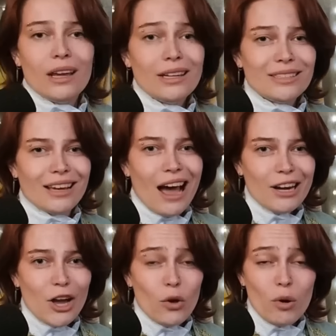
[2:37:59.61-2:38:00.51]
It's
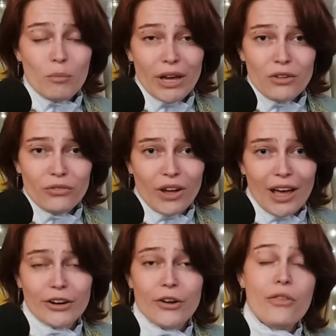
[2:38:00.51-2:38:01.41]
gotta go to Balefire.